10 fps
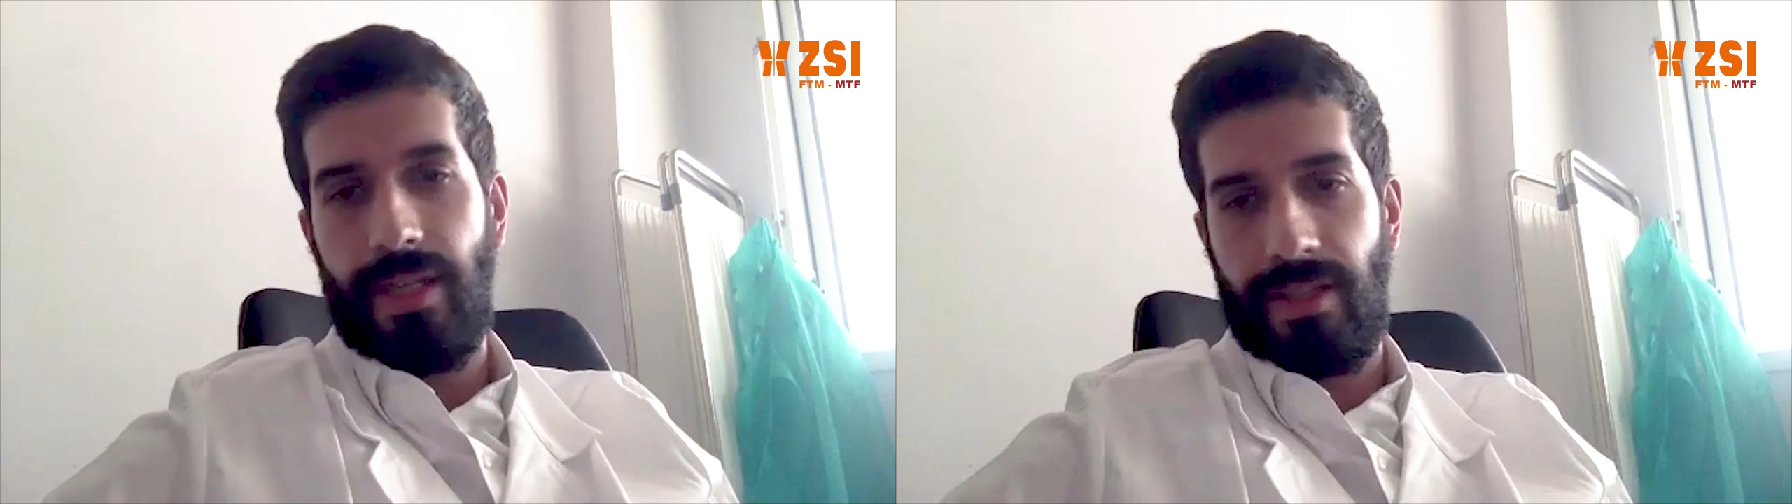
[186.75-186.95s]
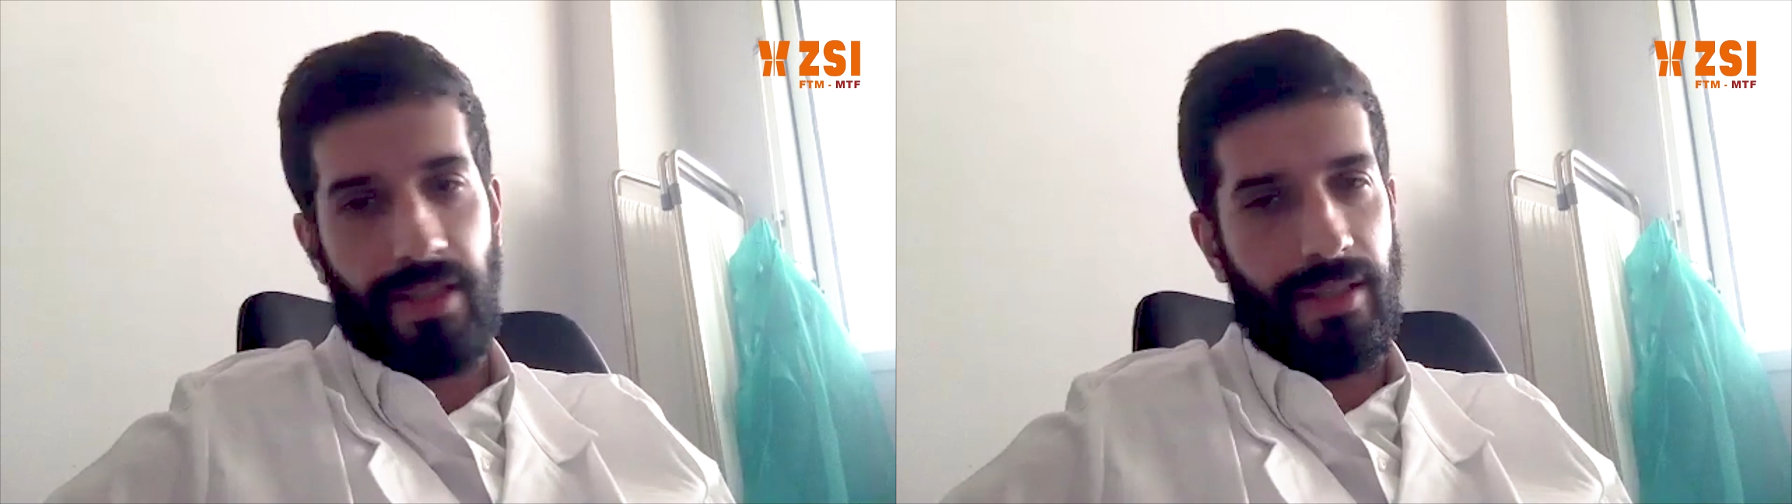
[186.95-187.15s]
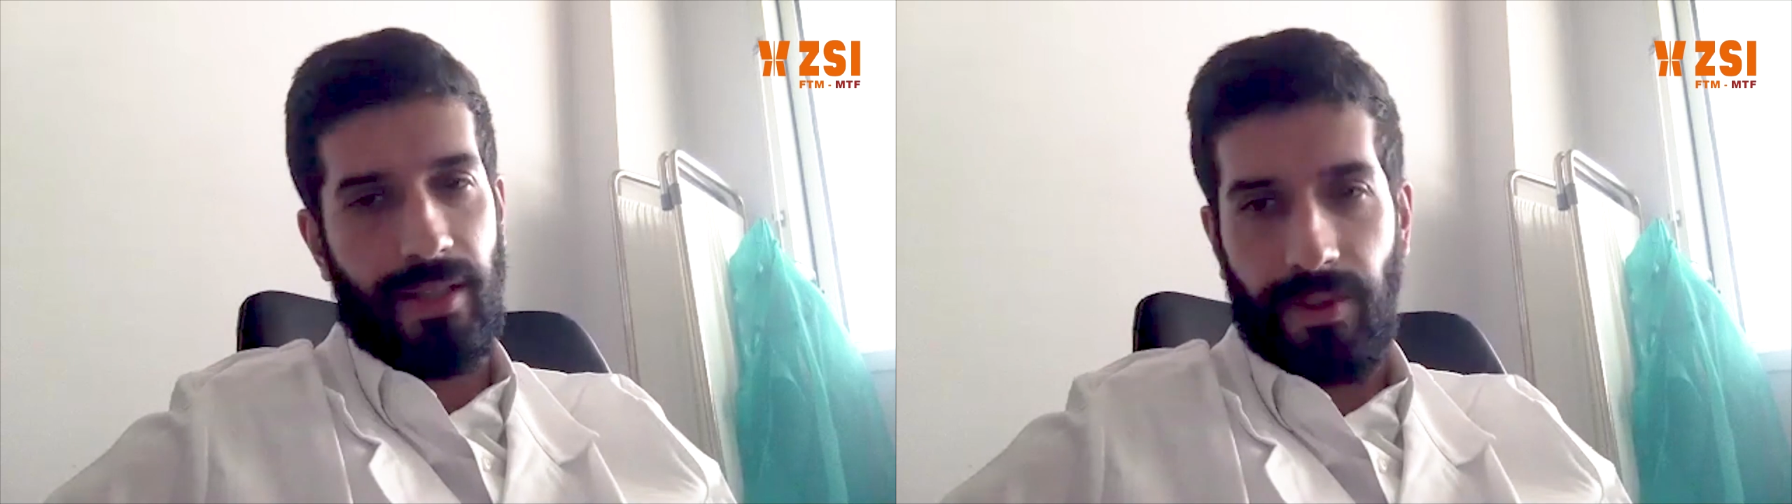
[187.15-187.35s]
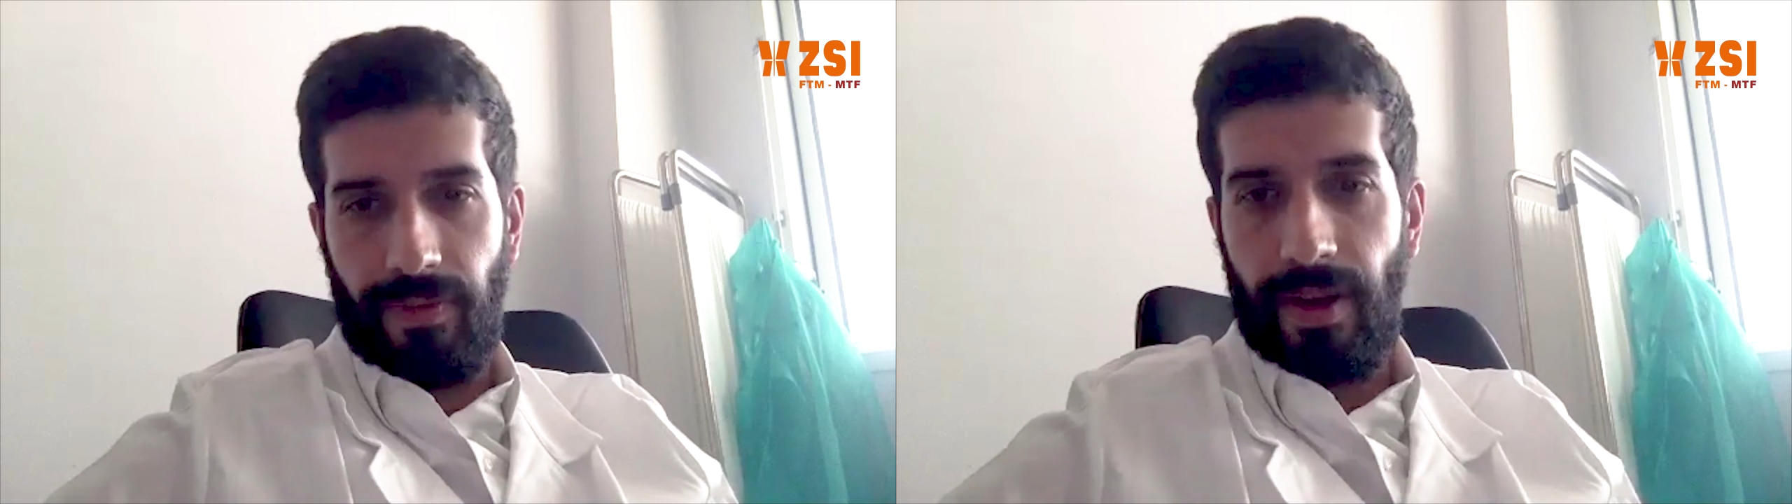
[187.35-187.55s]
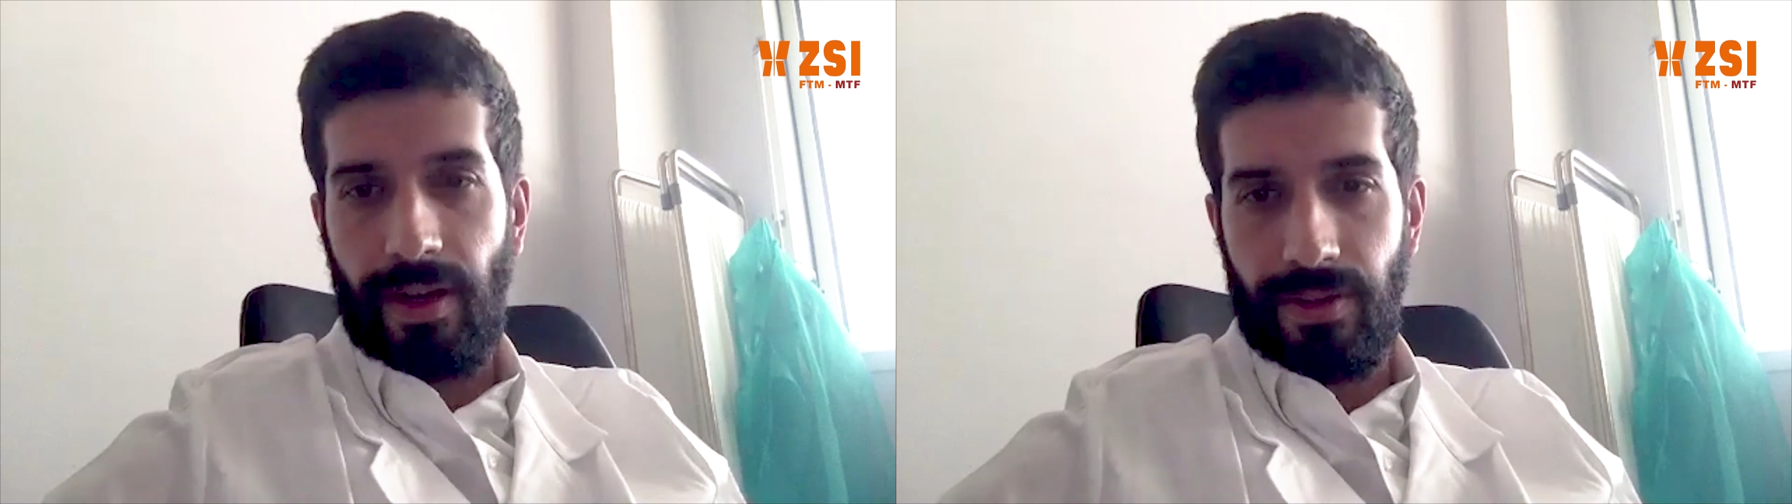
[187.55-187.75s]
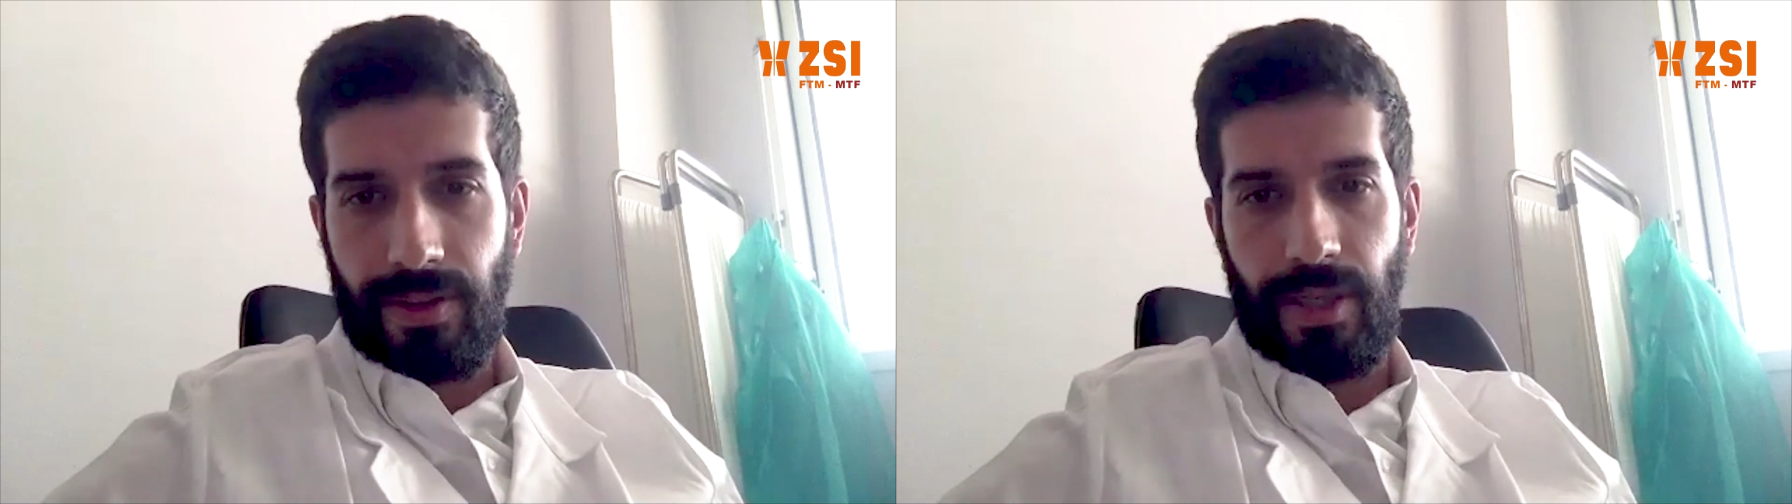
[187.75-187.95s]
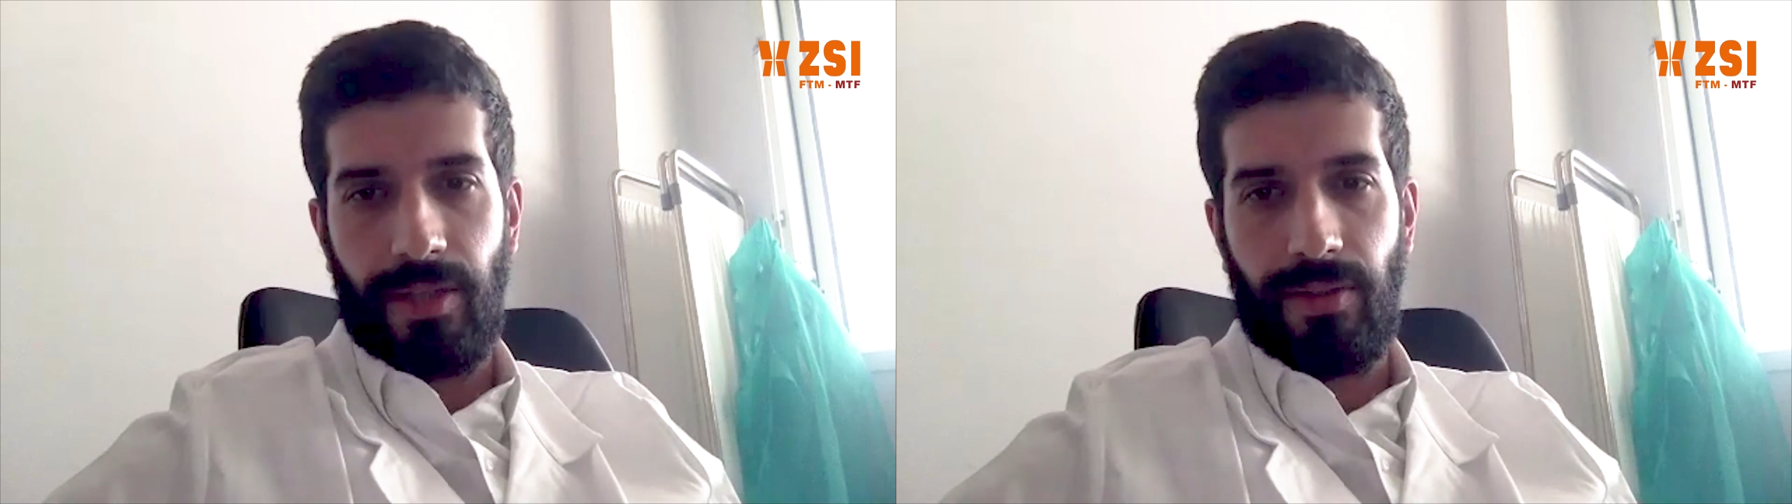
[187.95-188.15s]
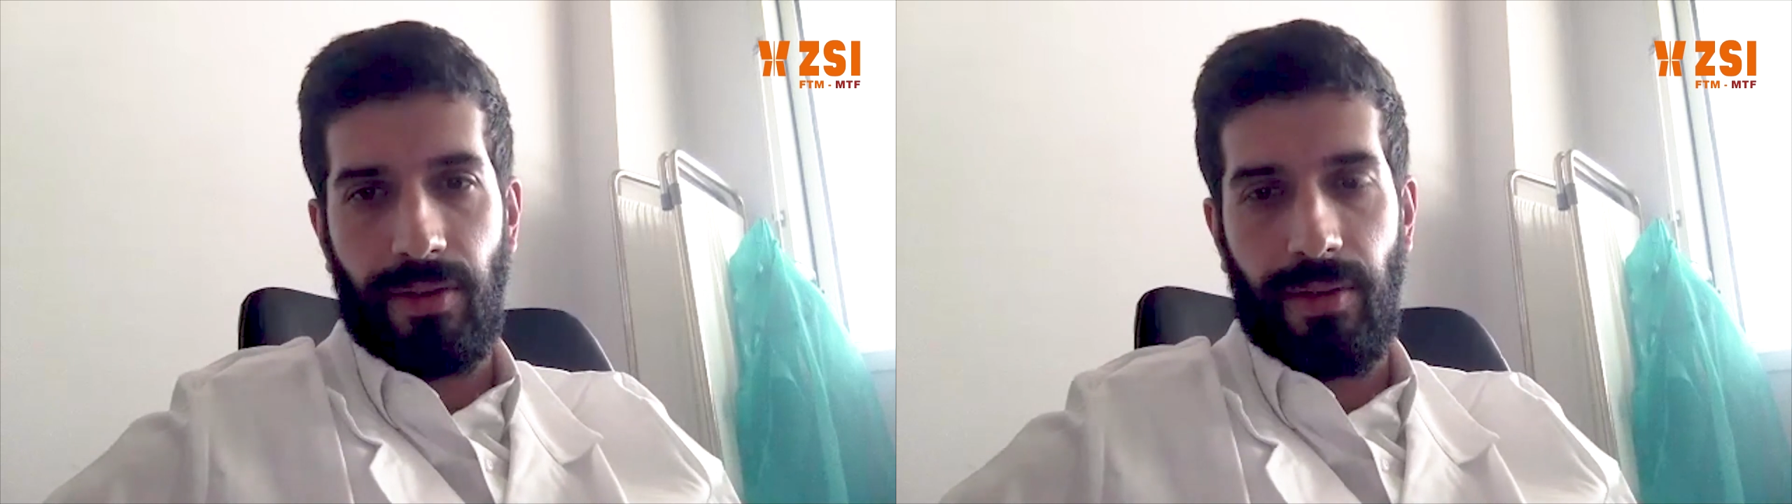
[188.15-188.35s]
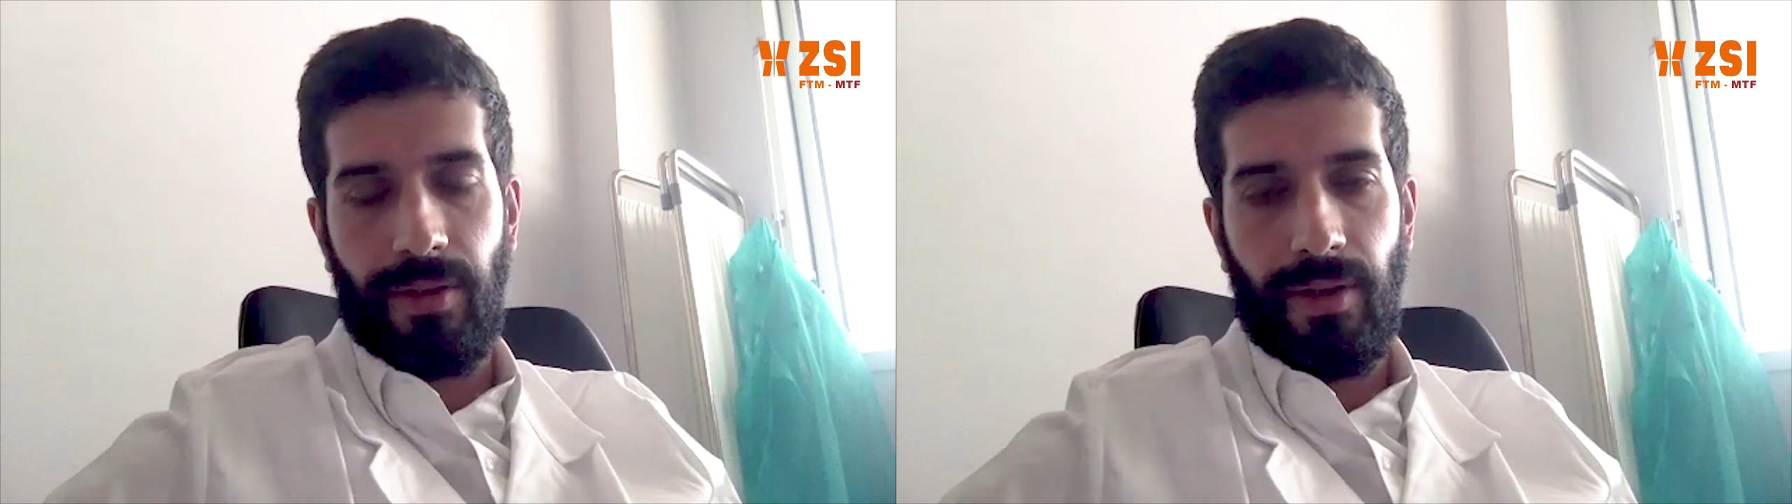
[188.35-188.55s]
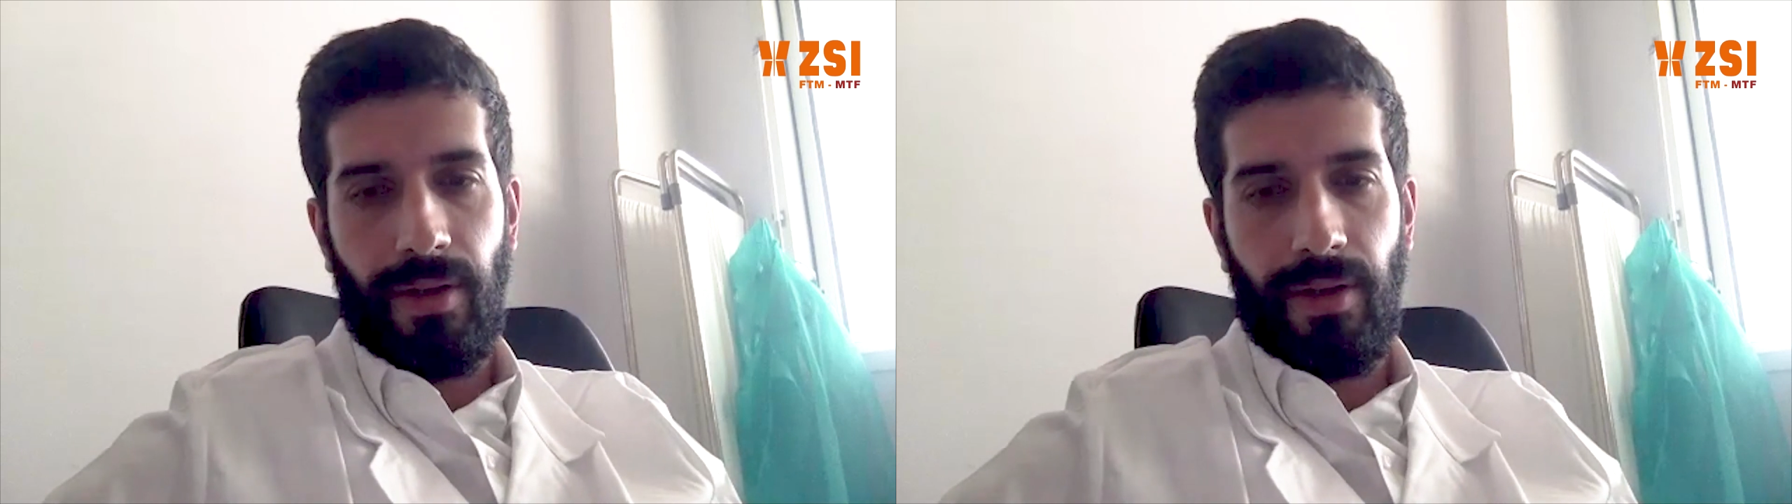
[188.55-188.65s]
insensate phallus at all.